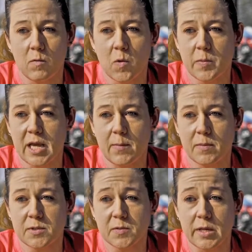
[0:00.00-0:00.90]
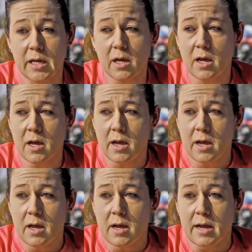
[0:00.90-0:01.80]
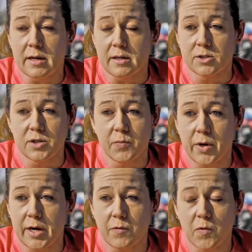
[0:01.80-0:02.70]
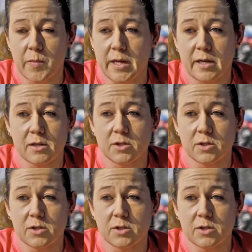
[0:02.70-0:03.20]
a woman came up to me and she prayed for me, and